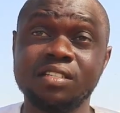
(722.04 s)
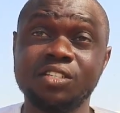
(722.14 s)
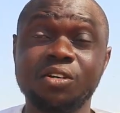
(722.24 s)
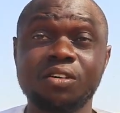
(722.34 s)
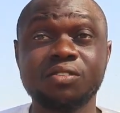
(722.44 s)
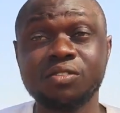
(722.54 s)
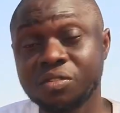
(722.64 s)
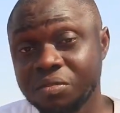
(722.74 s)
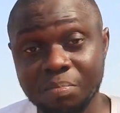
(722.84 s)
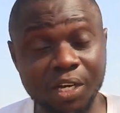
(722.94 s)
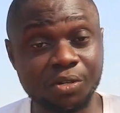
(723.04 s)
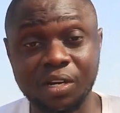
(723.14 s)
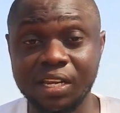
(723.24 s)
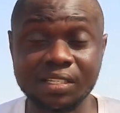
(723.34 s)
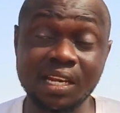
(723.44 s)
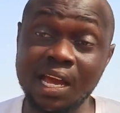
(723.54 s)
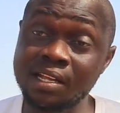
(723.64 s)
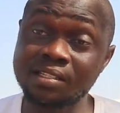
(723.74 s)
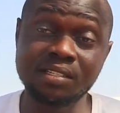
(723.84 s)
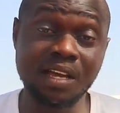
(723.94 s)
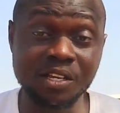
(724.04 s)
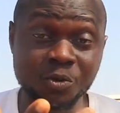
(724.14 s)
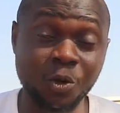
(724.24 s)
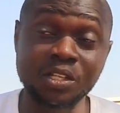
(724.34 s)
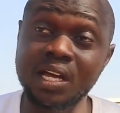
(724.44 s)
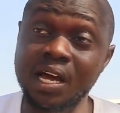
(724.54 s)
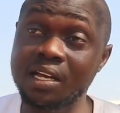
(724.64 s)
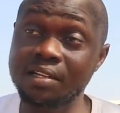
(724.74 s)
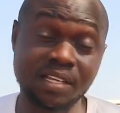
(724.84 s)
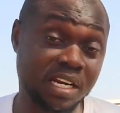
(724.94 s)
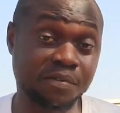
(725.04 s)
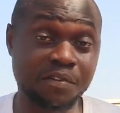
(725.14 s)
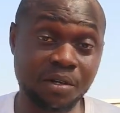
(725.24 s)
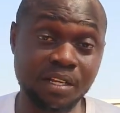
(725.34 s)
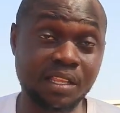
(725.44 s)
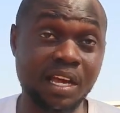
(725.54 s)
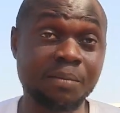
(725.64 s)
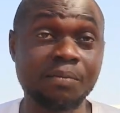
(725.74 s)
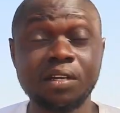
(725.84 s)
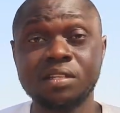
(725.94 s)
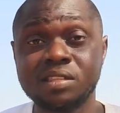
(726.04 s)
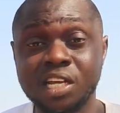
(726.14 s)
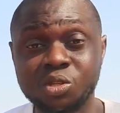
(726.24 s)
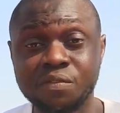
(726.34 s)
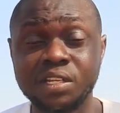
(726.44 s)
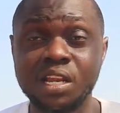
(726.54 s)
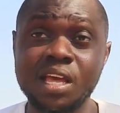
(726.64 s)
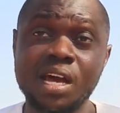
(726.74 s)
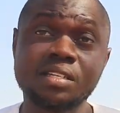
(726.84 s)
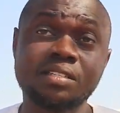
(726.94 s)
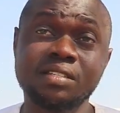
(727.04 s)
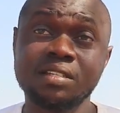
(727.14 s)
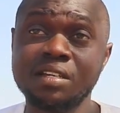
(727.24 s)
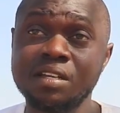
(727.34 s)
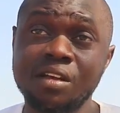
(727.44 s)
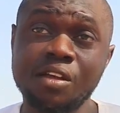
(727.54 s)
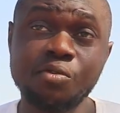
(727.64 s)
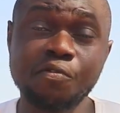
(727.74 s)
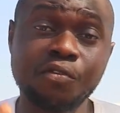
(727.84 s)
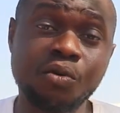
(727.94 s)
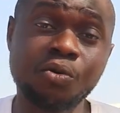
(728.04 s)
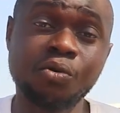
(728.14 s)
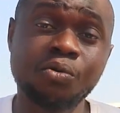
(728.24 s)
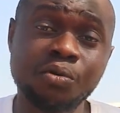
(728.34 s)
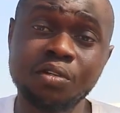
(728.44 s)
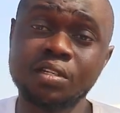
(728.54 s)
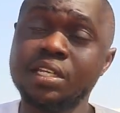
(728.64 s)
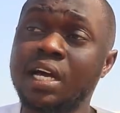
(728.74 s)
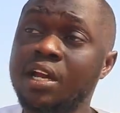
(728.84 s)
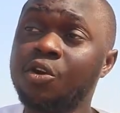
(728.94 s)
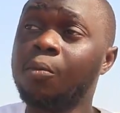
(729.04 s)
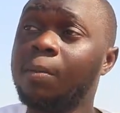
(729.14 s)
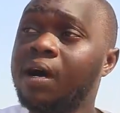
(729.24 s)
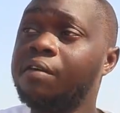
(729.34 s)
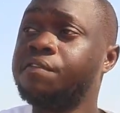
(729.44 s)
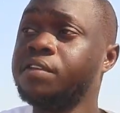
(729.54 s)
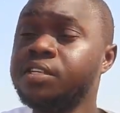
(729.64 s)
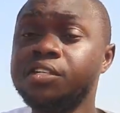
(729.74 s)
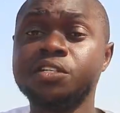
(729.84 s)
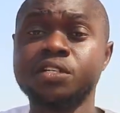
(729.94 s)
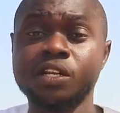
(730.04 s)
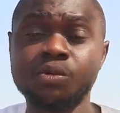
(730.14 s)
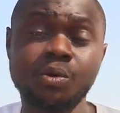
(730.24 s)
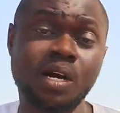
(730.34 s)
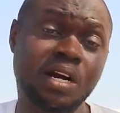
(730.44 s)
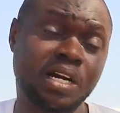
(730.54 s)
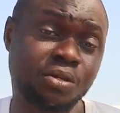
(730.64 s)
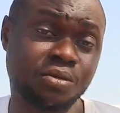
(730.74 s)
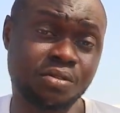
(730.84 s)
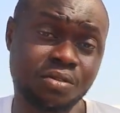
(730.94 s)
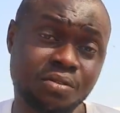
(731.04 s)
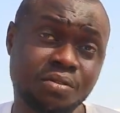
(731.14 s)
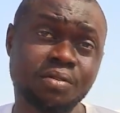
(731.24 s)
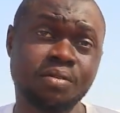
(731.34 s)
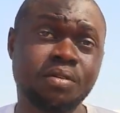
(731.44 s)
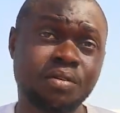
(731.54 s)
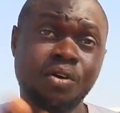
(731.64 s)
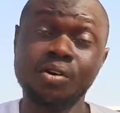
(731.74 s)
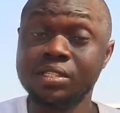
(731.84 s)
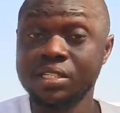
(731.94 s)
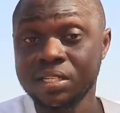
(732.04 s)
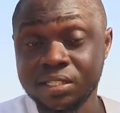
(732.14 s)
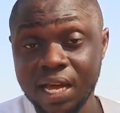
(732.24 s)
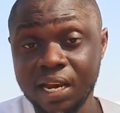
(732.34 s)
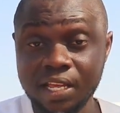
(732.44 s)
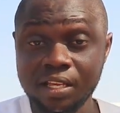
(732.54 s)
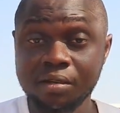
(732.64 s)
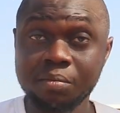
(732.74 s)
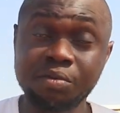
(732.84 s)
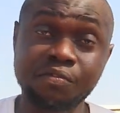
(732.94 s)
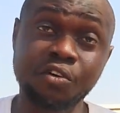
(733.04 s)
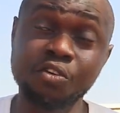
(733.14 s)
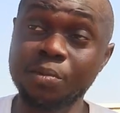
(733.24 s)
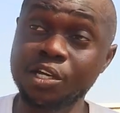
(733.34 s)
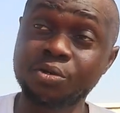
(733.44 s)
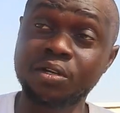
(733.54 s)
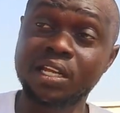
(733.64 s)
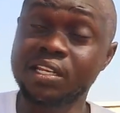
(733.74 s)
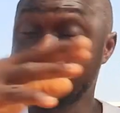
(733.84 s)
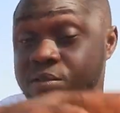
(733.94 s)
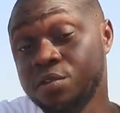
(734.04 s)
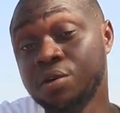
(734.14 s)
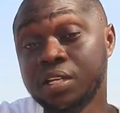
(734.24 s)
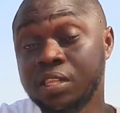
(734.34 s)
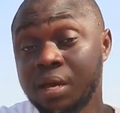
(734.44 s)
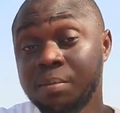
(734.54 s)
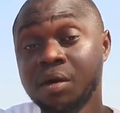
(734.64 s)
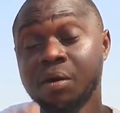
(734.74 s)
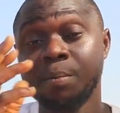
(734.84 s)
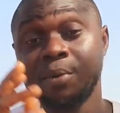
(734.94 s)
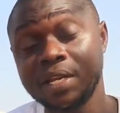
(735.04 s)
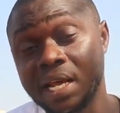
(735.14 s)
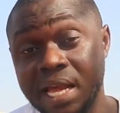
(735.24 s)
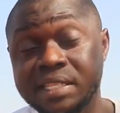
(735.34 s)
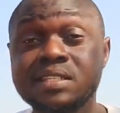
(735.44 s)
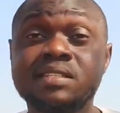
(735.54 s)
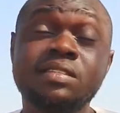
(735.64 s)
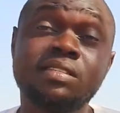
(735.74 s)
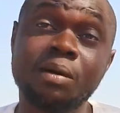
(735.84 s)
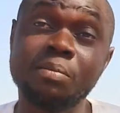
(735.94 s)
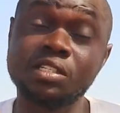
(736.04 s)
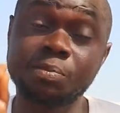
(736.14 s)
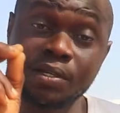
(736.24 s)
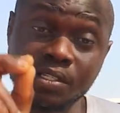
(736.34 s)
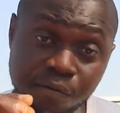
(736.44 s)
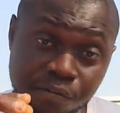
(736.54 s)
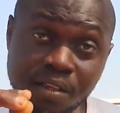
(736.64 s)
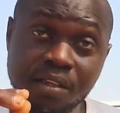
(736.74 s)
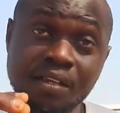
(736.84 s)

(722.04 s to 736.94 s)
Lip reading: is just make sure that it's light, there is water, there is feed all the time. That of the layers, you follow their normal feeding schedule and rations until they start laying before you make sure that there is feed all the time. But their lighting system is specific.